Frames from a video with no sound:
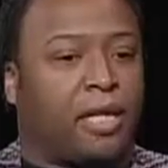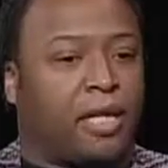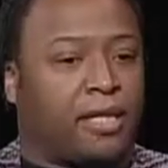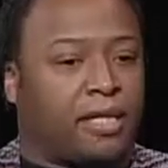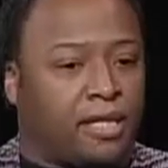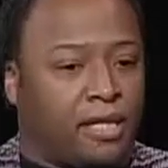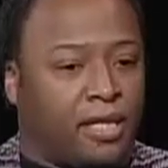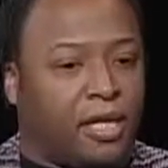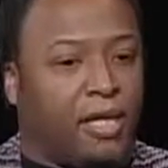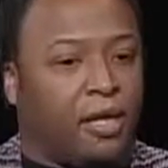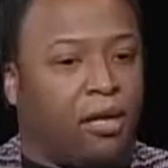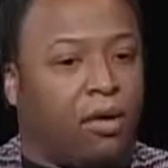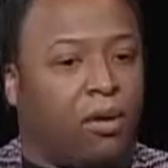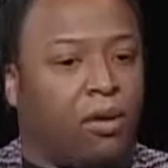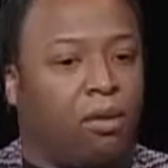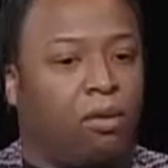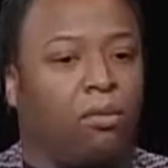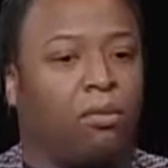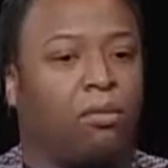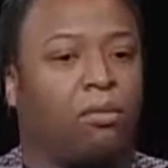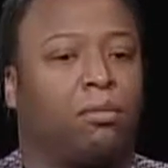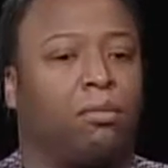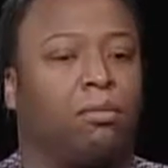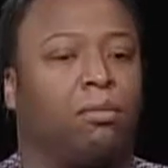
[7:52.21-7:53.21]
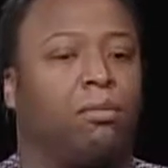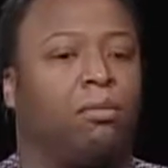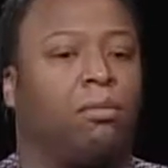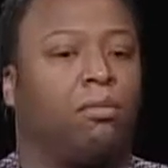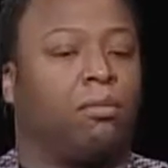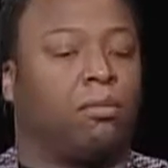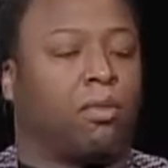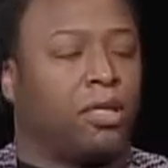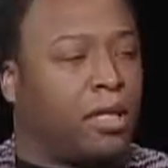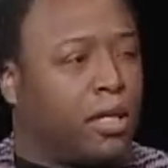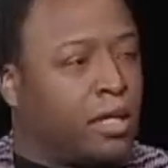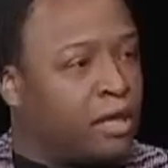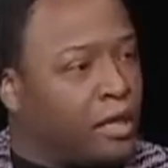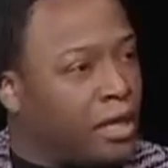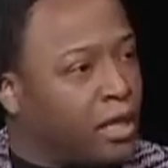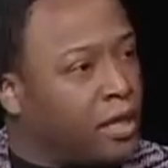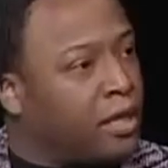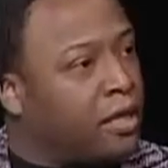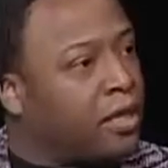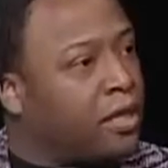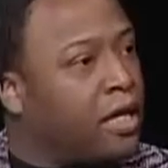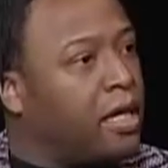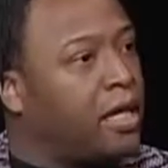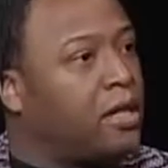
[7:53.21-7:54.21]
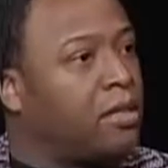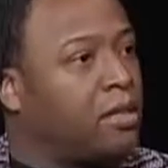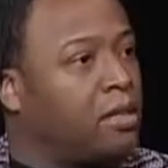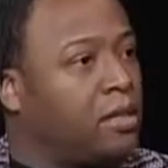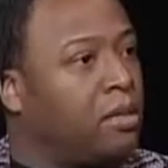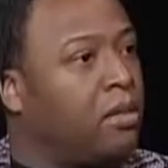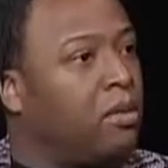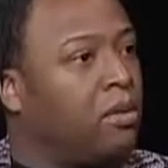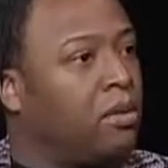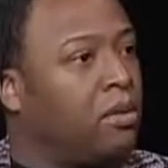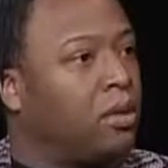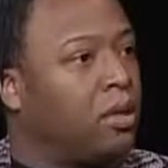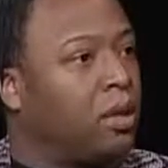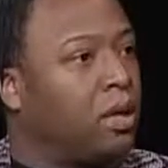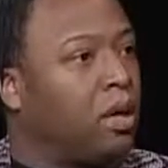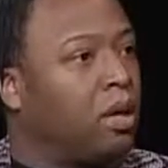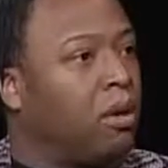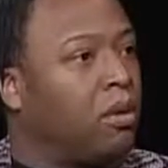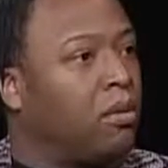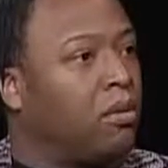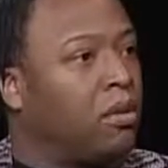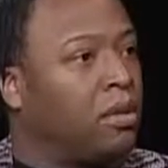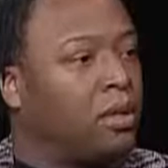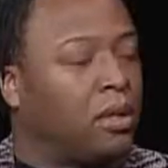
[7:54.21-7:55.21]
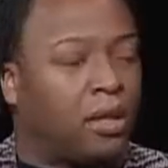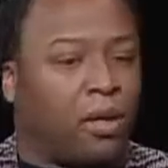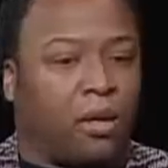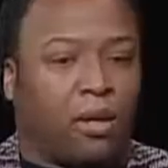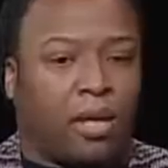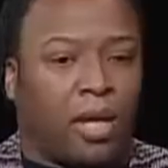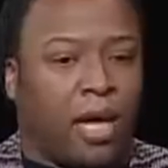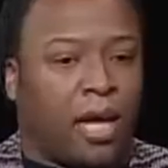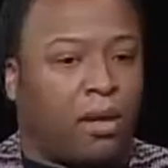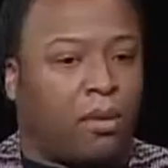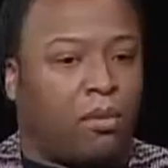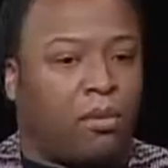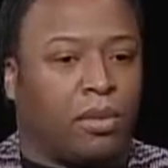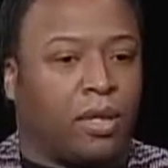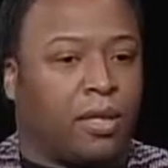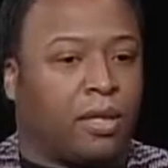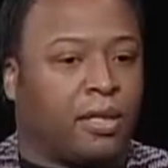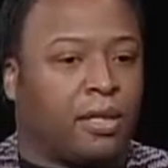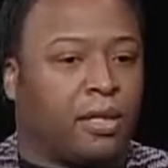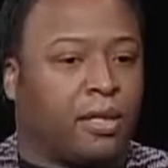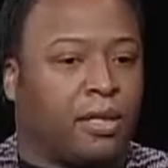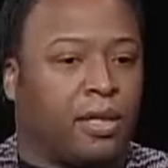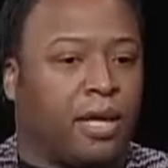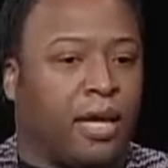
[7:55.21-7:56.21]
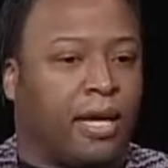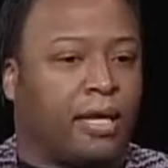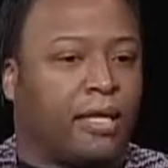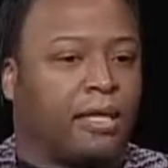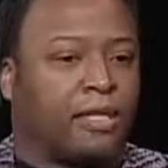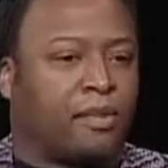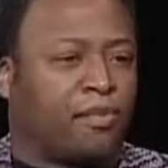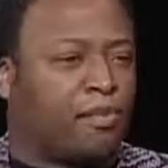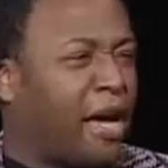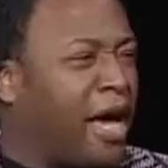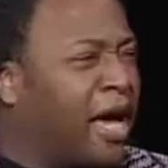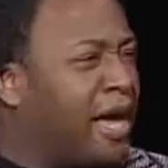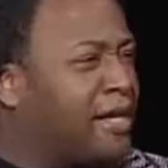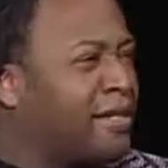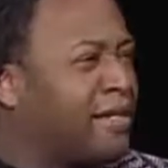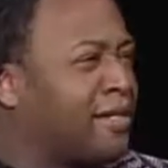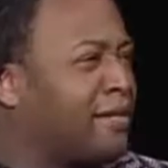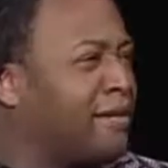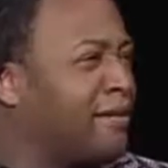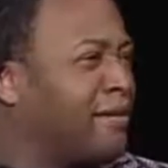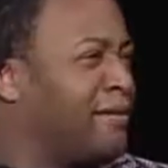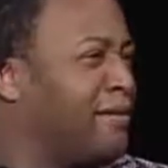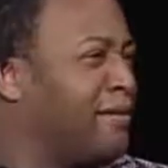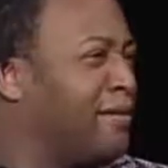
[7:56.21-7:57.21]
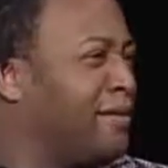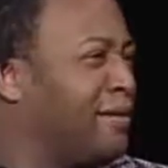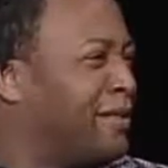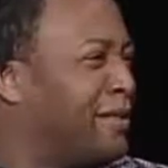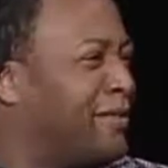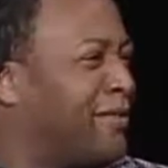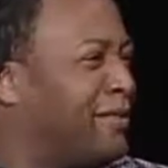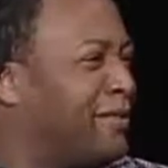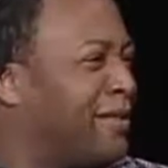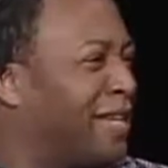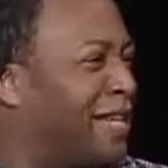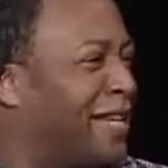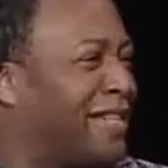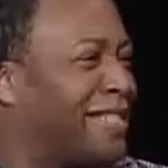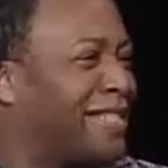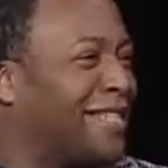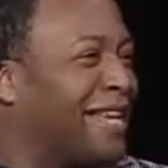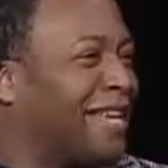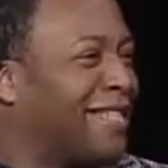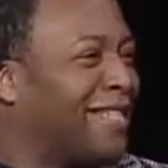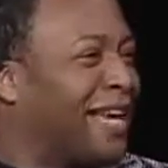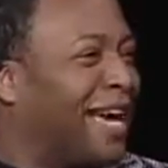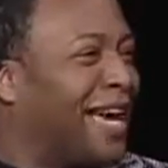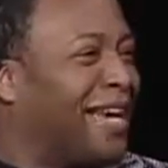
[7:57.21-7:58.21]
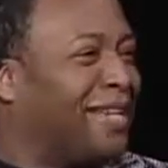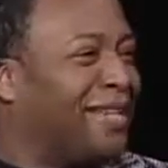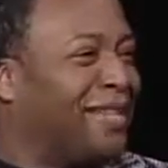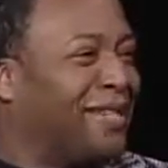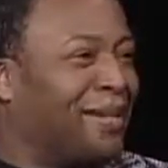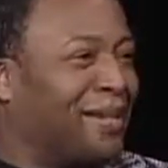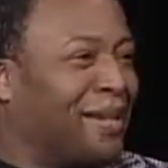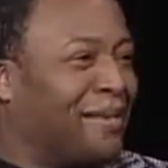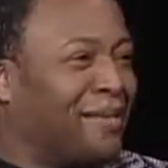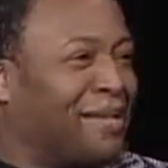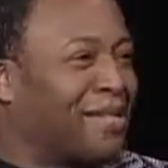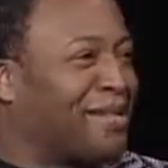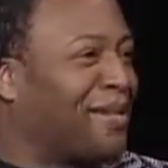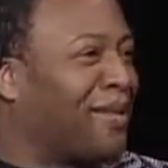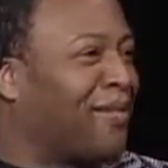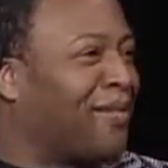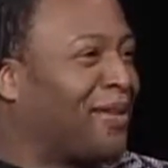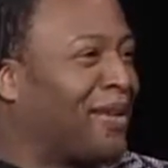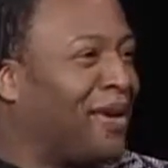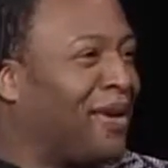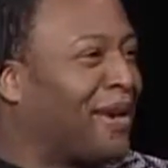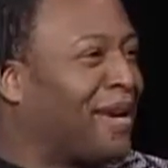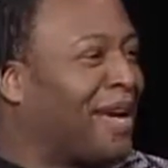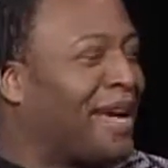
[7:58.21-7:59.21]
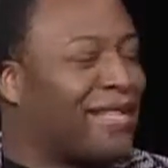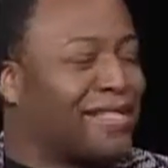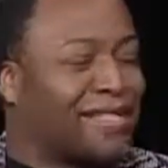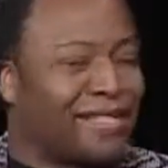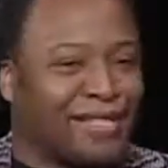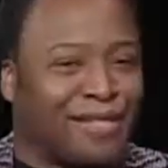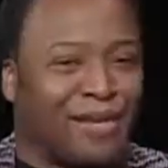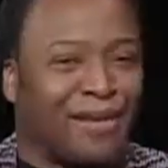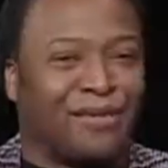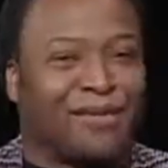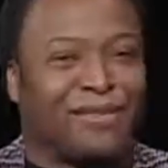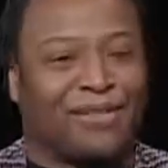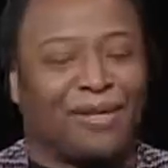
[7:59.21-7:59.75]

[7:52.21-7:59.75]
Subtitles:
they still were into other things too. A lot of them were into like space and different things like that. They'd be surfing all kinds of stuff.